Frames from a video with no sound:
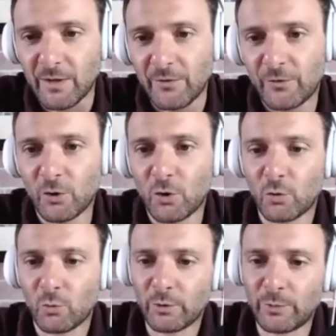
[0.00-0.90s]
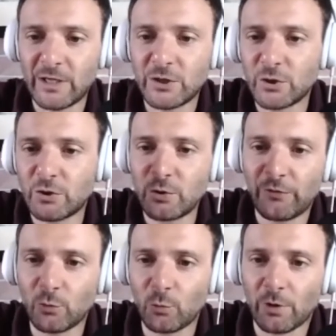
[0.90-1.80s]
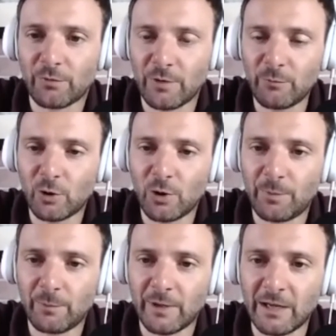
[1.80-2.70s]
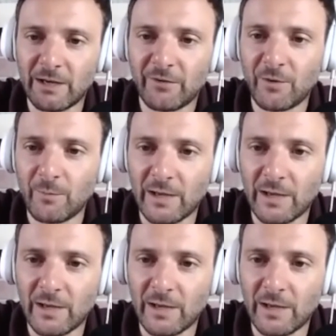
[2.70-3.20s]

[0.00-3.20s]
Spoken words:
So what we need to do is to work from the coping mechanism